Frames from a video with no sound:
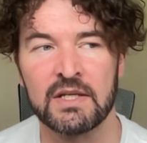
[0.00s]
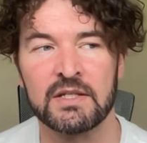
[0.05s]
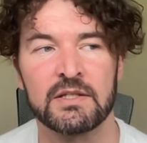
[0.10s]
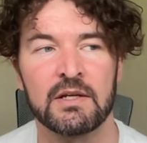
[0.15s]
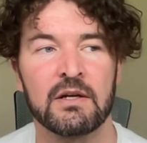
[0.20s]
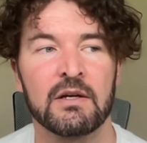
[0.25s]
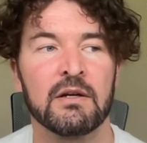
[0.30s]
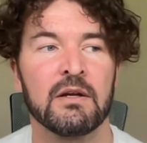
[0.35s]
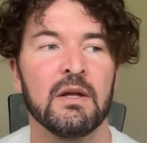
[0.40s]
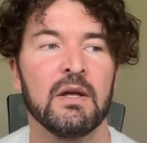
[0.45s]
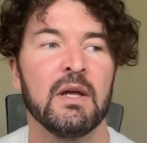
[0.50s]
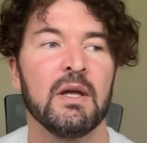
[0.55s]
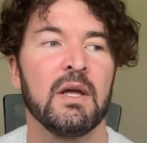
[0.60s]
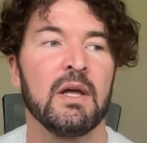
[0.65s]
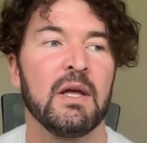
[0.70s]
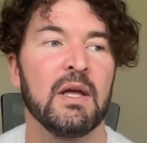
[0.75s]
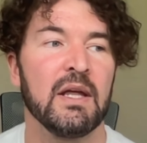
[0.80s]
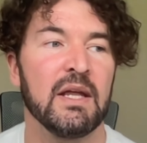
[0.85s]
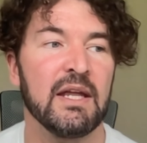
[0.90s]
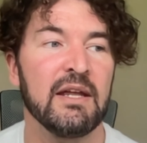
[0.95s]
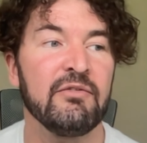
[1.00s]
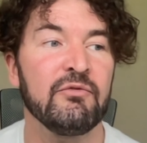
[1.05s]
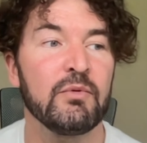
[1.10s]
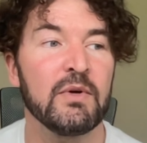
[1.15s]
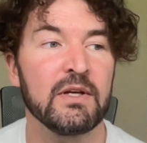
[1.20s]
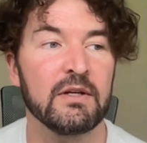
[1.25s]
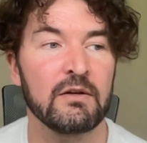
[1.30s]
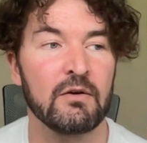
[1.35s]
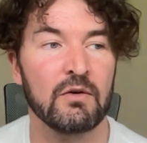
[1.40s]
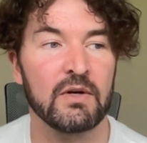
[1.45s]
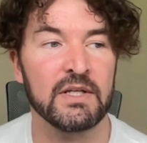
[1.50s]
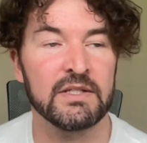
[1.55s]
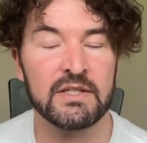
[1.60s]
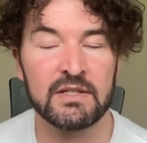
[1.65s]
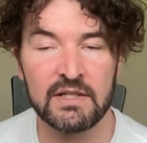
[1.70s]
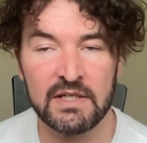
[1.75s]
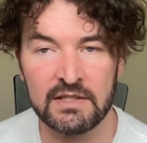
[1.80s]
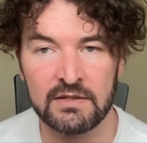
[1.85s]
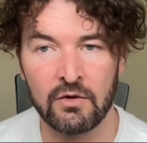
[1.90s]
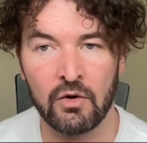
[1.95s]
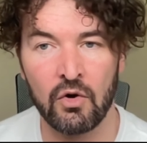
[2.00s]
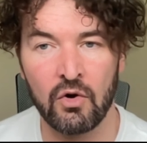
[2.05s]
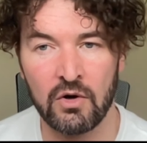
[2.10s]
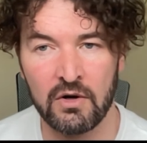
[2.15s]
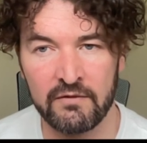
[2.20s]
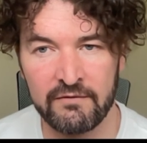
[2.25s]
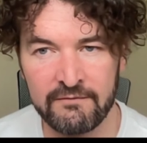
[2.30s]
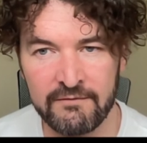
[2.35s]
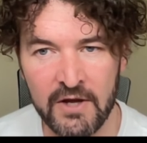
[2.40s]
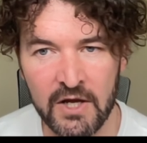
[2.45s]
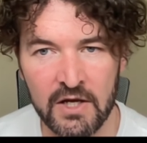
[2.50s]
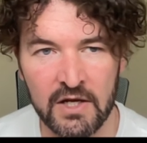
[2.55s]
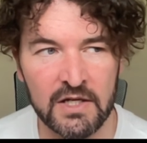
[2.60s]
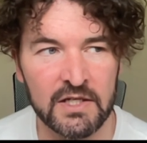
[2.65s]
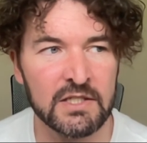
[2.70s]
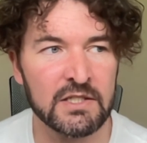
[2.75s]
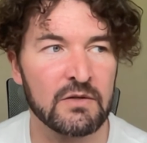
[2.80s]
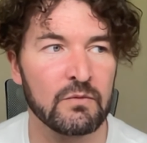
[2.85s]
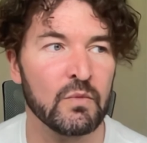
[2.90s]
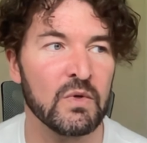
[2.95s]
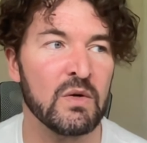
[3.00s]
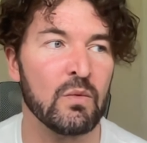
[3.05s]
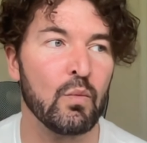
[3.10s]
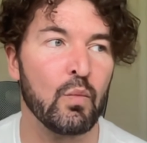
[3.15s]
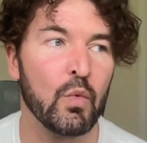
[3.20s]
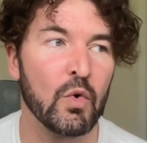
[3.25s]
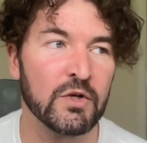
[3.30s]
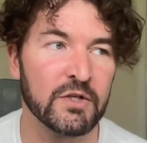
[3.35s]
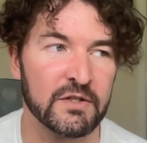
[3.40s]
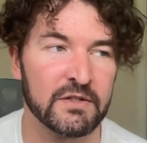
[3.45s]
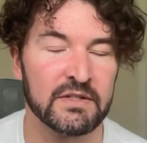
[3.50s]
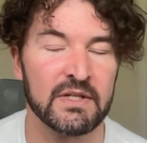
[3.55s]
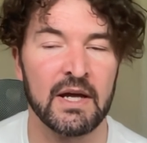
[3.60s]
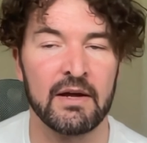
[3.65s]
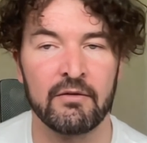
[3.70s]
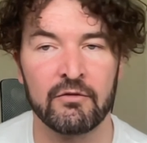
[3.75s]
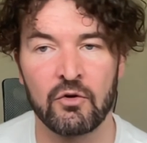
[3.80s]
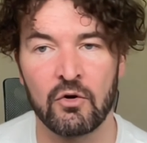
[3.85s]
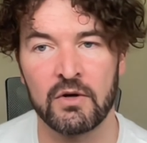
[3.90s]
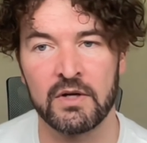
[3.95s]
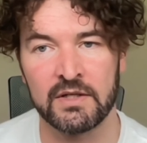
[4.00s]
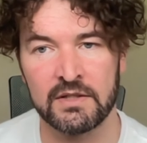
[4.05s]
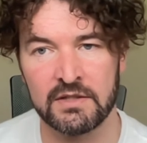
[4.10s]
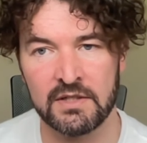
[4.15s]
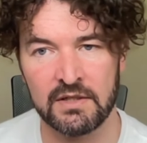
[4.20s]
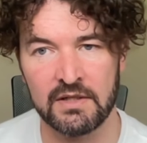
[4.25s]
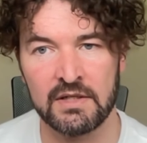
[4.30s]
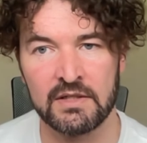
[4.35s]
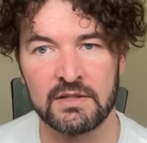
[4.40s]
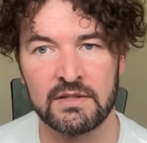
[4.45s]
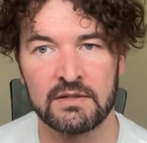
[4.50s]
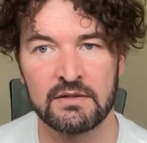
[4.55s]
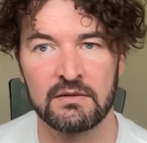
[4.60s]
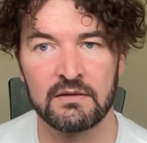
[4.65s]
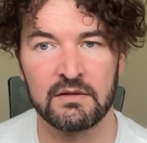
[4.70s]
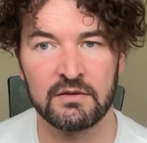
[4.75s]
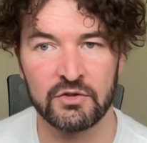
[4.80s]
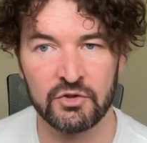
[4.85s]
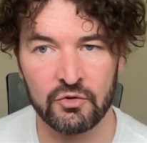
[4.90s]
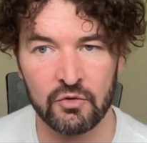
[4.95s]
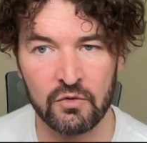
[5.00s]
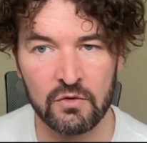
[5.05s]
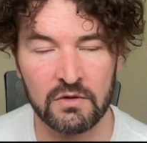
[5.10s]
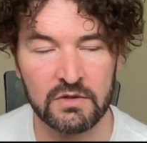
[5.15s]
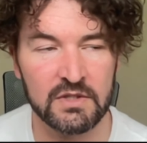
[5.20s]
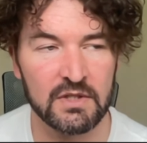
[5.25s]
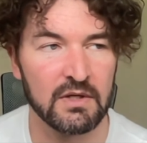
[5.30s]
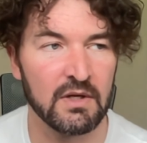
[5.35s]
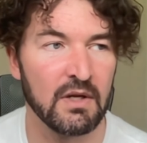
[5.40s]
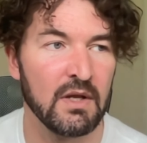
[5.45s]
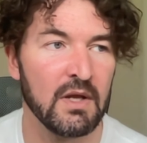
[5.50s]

So if we'd got into this long first, we wouldn't have got into this short.